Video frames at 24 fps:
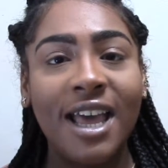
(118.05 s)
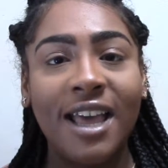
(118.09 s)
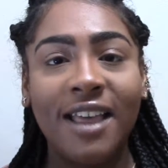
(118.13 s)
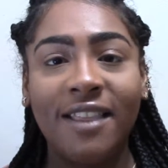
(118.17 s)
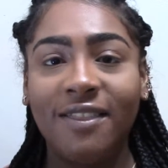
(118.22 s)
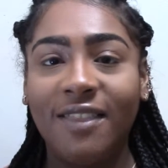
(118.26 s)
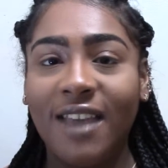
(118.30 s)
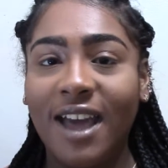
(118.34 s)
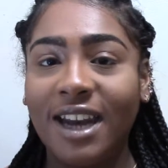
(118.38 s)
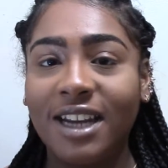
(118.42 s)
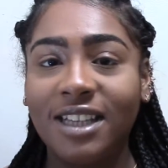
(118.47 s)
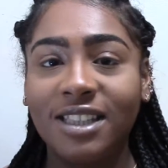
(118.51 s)

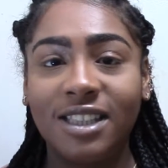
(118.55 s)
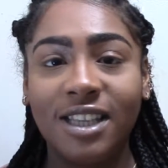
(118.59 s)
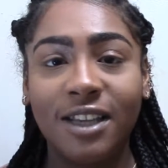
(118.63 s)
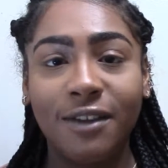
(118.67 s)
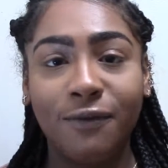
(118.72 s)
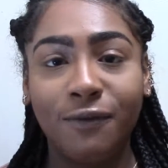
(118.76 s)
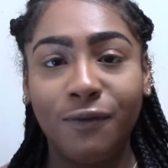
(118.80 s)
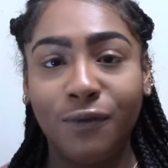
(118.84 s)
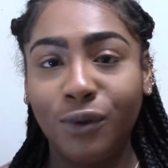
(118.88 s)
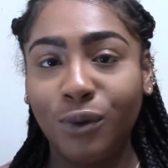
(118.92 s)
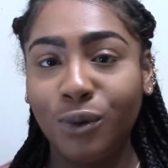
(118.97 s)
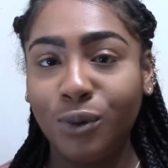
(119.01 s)
that it's
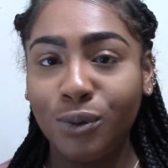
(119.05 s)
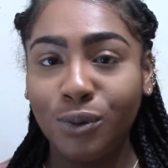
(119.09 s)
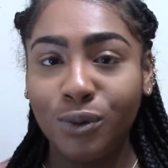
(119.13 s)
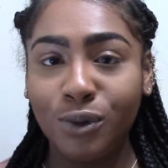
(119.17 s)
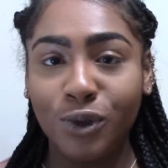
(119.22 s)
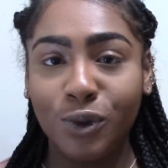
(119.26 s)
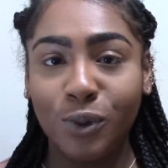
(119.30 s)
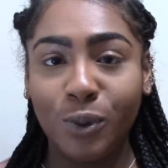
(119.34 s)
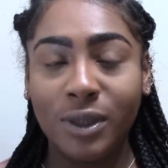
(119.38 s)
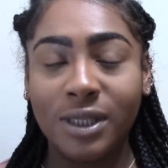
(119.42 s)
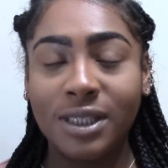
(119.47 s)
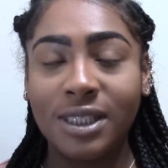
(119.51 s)

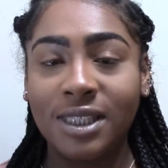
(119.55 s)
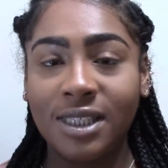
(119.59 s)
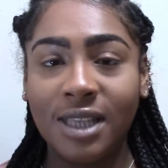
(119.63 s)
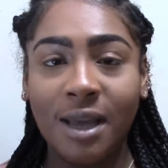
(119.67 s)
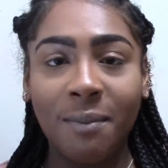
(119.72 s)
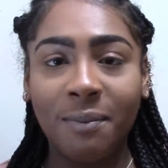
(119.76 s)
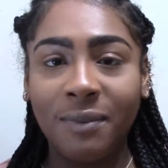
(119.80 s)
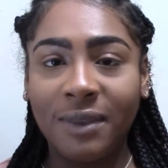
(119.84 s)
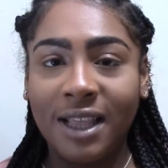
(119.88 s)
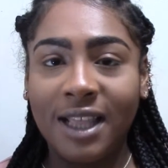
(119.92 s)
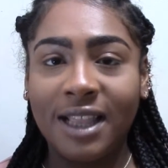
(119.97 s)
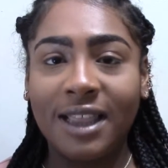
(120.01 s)
infused with
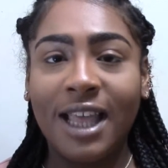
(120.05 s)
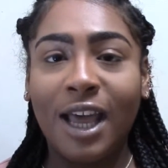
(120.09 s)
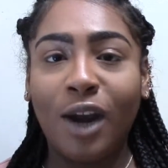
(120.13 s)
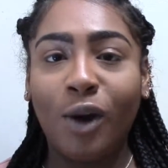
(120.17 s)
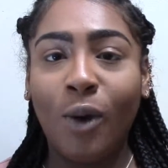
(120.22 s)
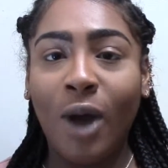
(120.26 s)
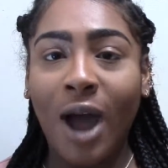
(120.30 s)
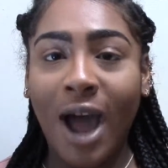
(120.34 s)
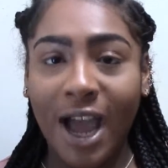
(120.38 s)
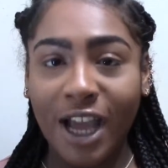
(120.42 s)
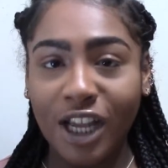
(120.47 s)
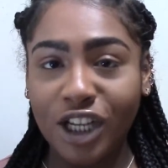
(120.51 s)
something that'll
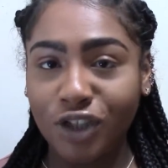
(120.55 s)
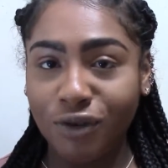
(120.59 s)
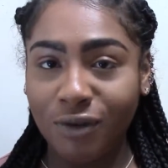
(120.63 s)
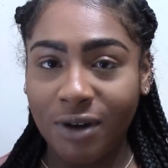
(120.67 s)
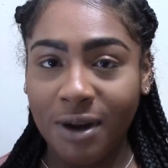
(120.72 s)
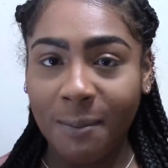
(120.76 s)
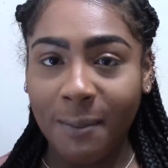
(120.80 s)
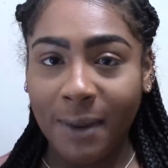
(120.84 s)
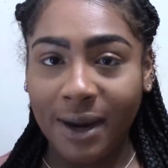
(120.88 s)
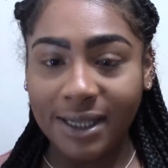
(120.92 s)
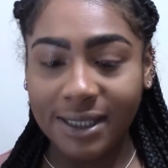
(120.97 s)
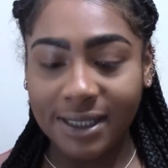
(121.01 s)

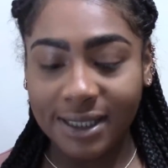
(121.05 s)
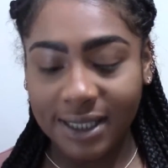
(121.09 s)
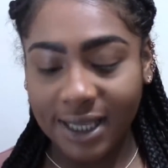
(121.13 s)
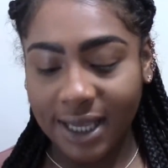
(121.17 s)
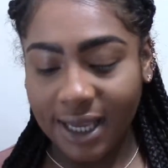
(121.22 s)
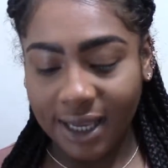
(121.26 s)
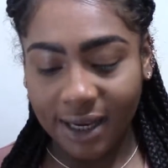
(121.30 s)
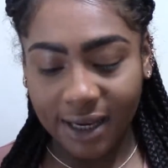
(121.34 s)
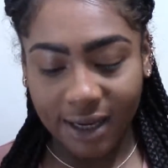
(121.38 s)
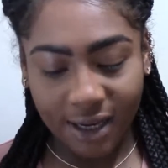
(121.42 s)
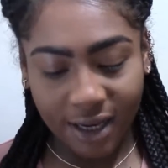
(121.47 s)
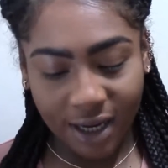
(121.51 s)
hydrate my
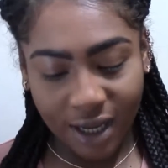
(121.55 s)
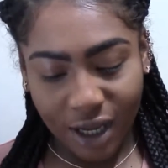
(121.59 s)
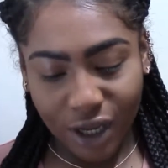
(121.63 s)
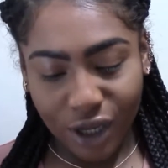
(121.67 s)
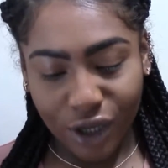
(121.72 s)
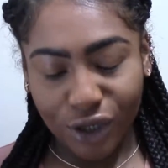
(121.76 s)
skin.